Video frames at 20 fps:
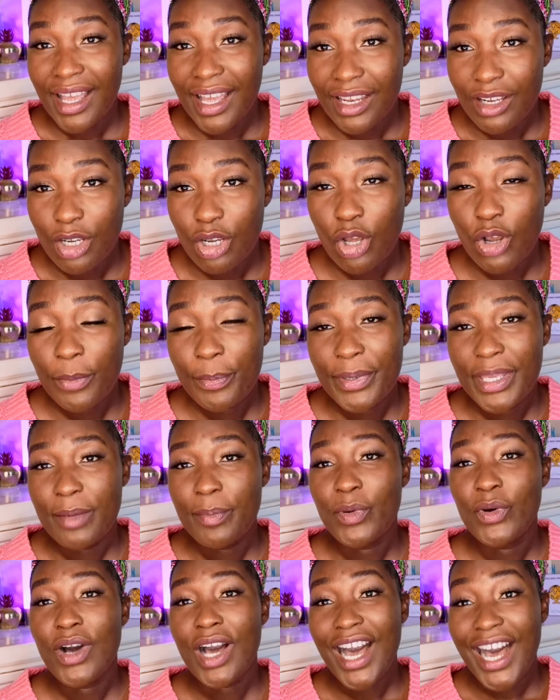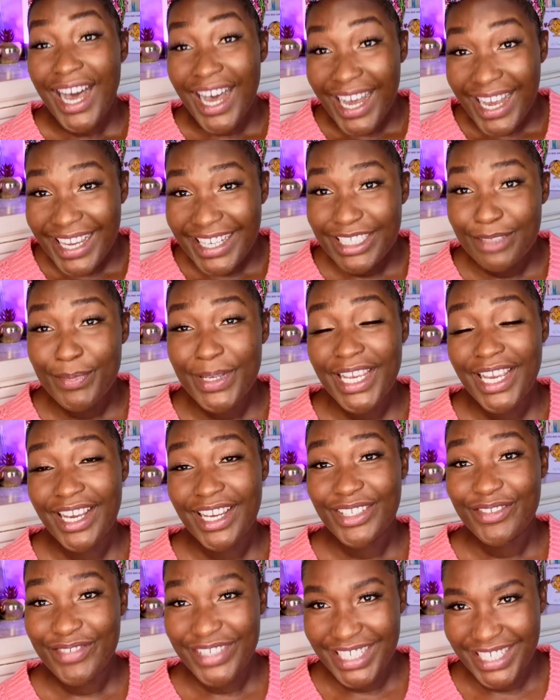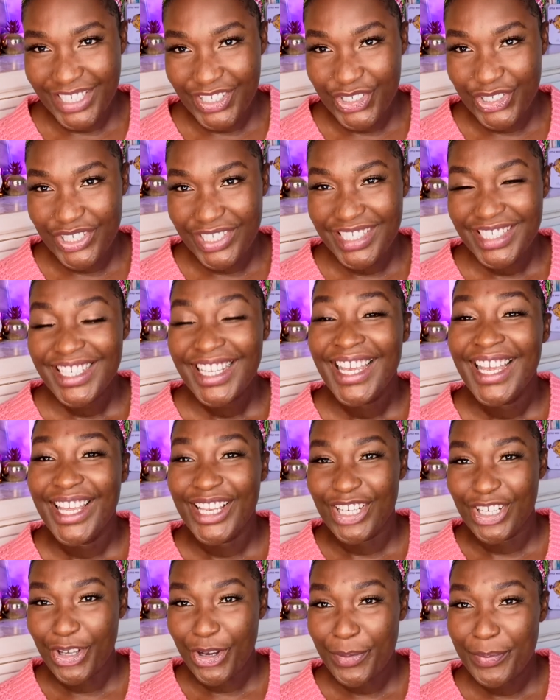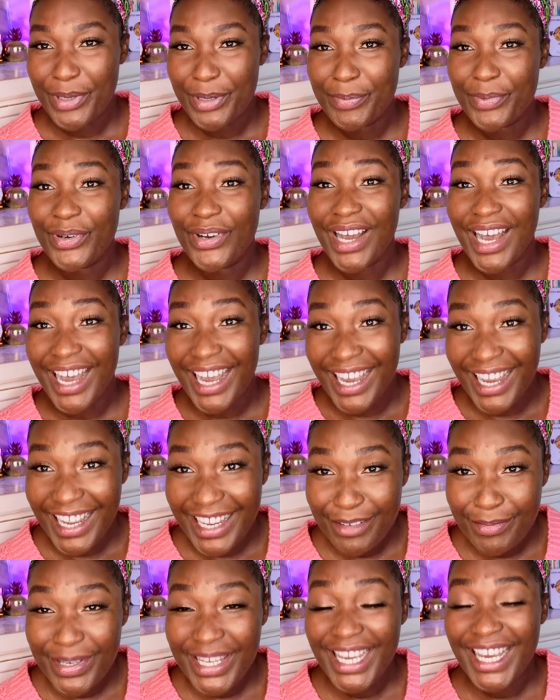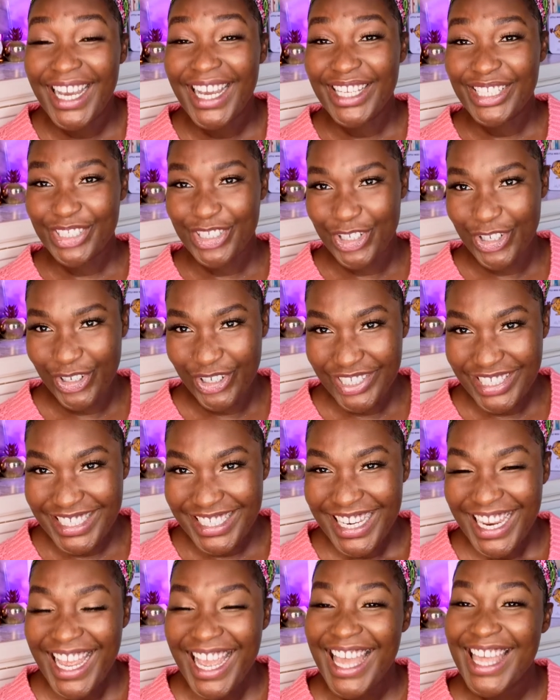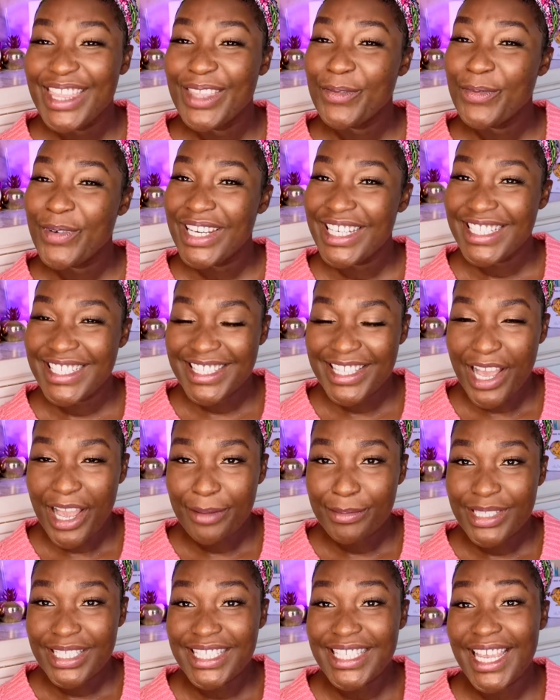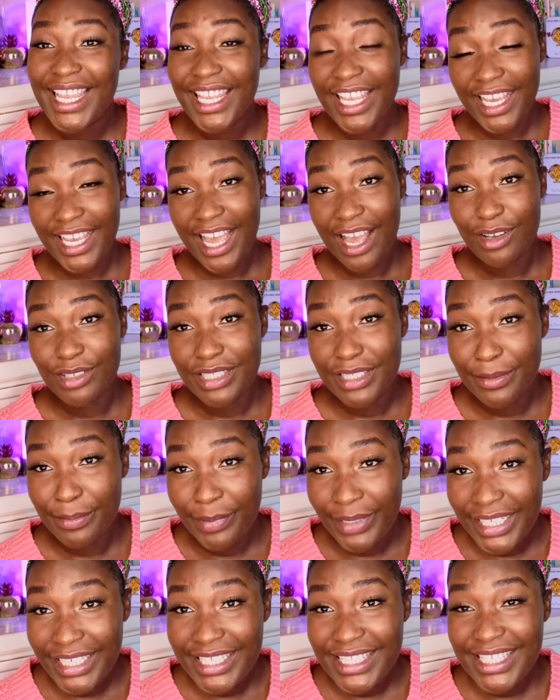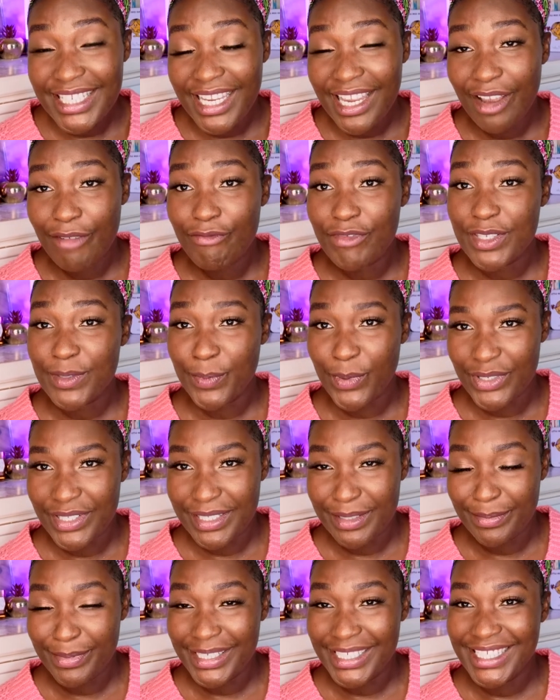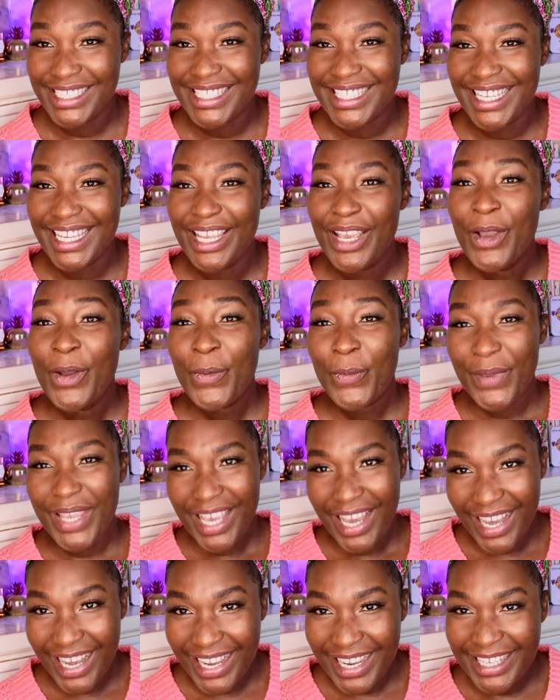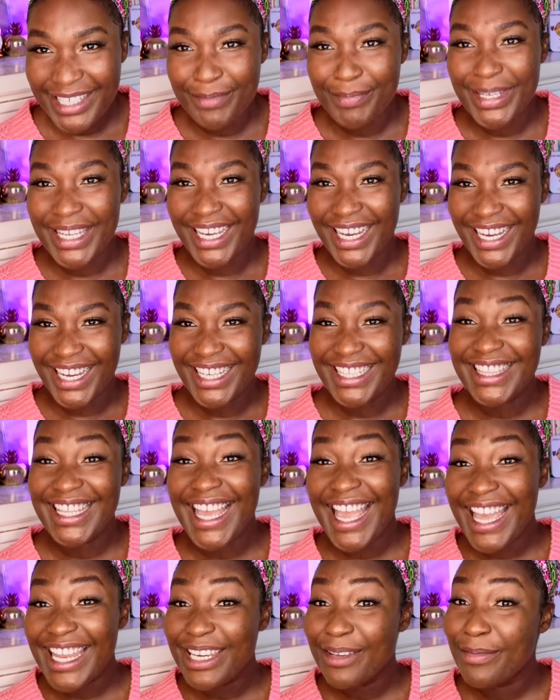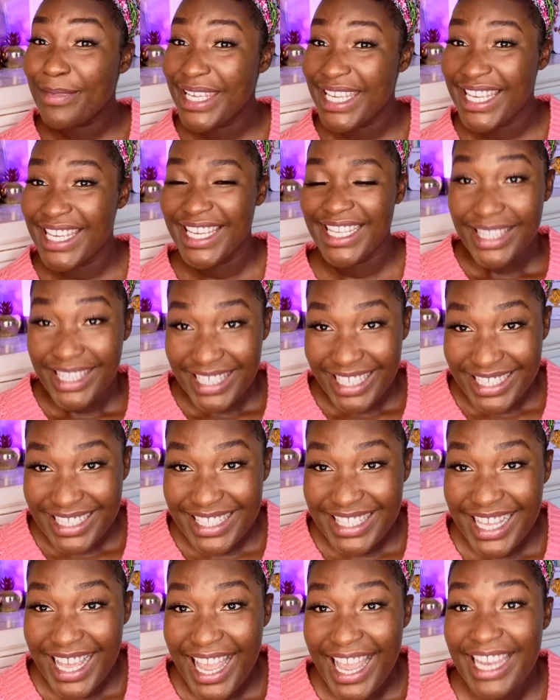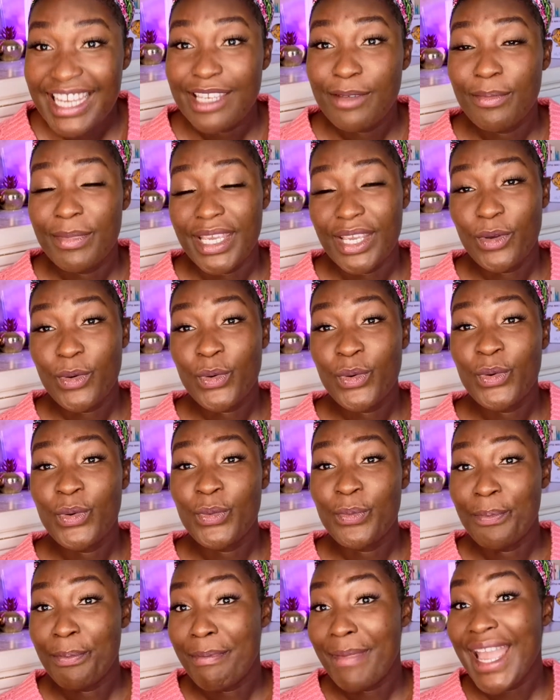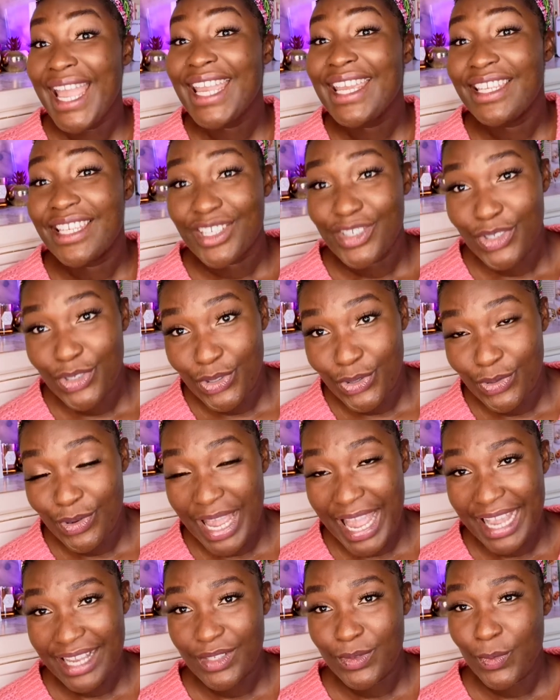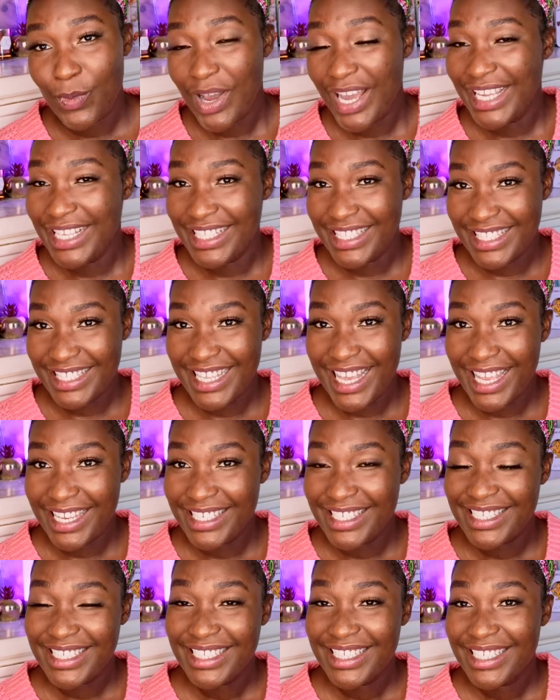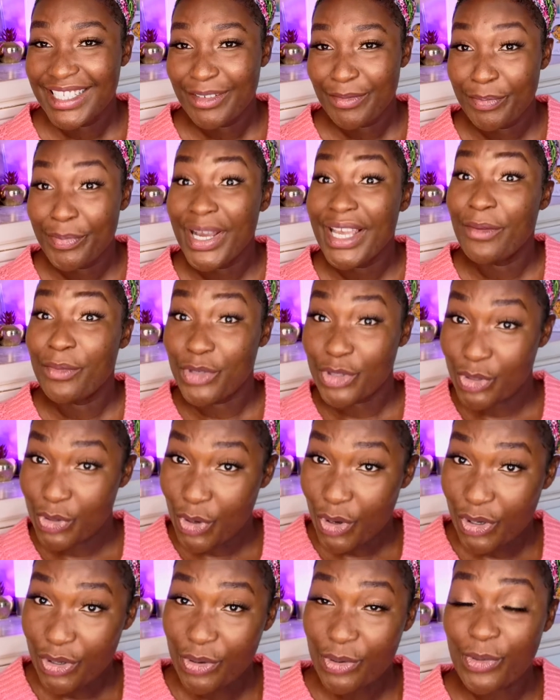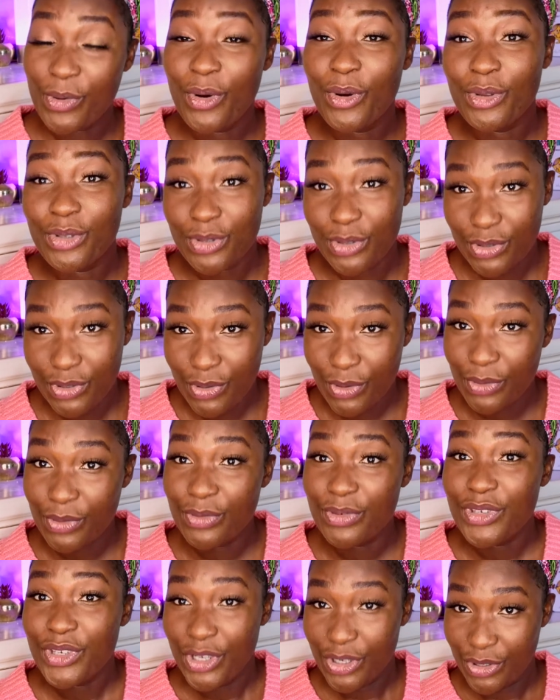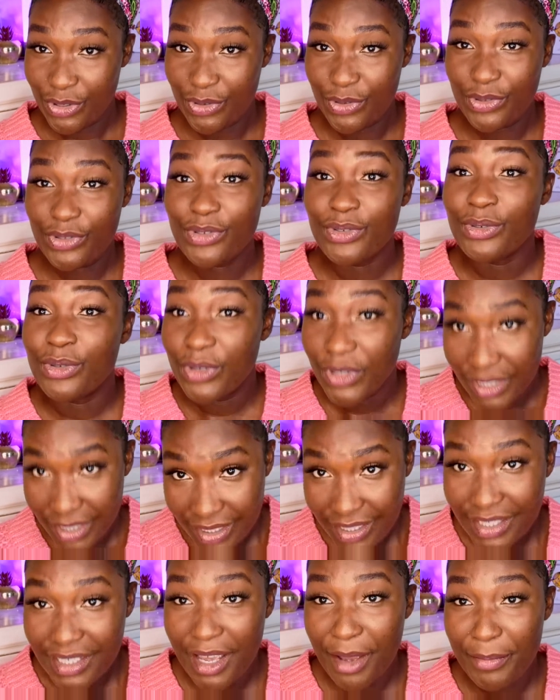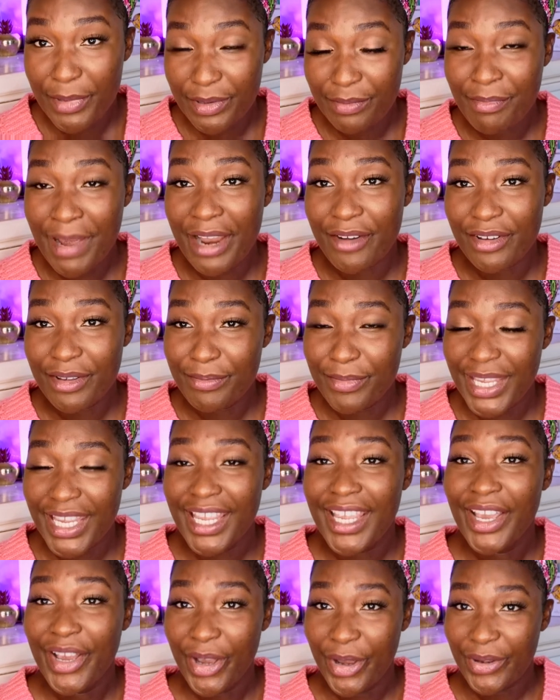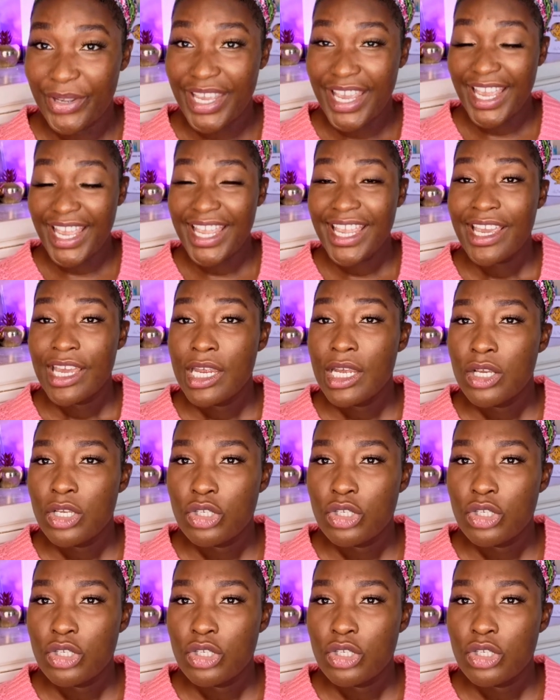A lot of people hide behind religion, a lot of people hide behind God, and then when it's time to take accountability and responsibility, we hide behind the enemy. It's the enemy who made us do X, Y, and Z, but it was God who also told you to come and marry me, okay?